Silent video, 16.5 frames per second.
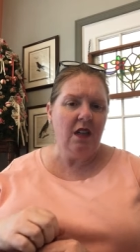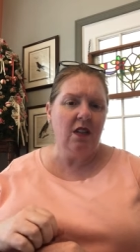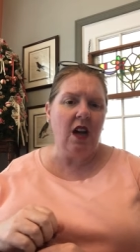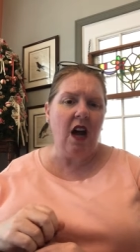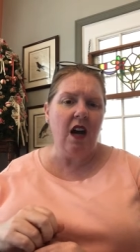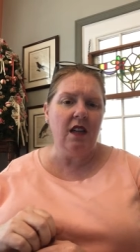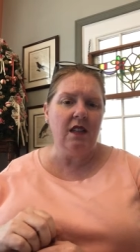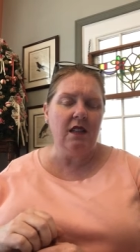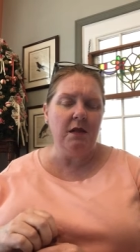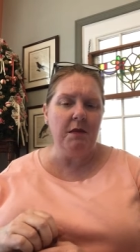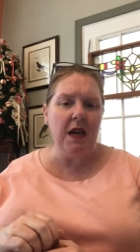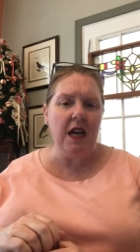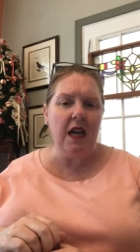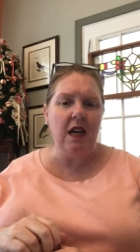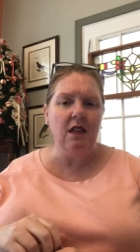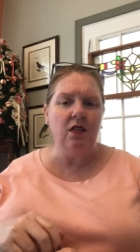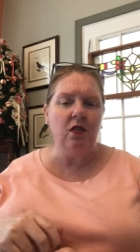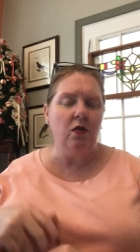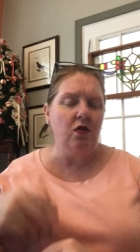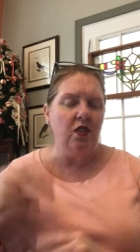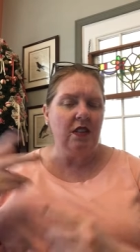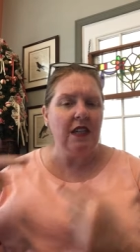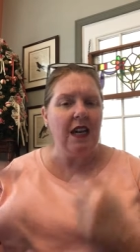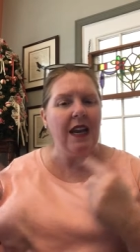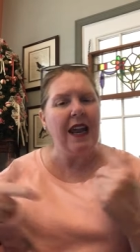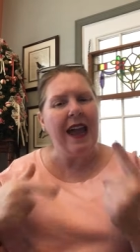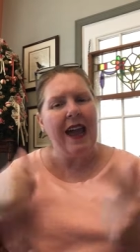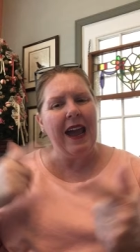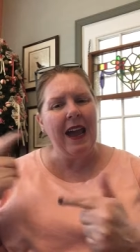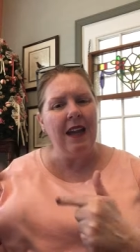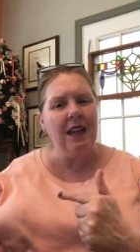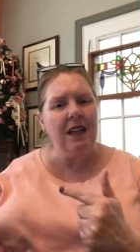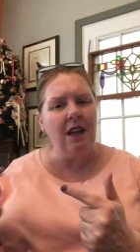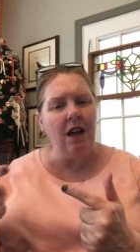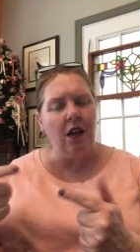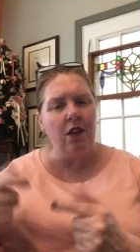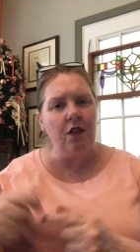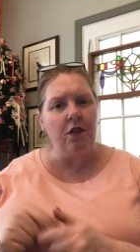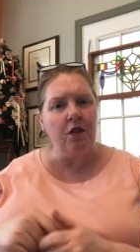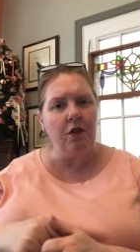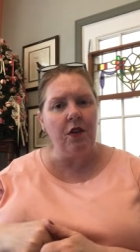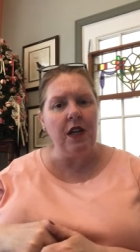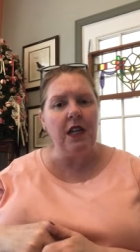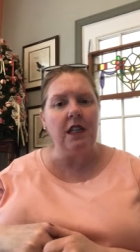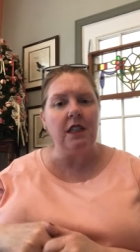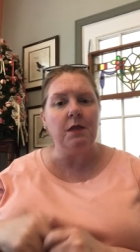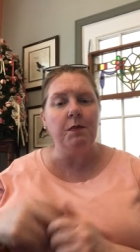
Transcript: consommé, so it's just kind of adding other ingredients.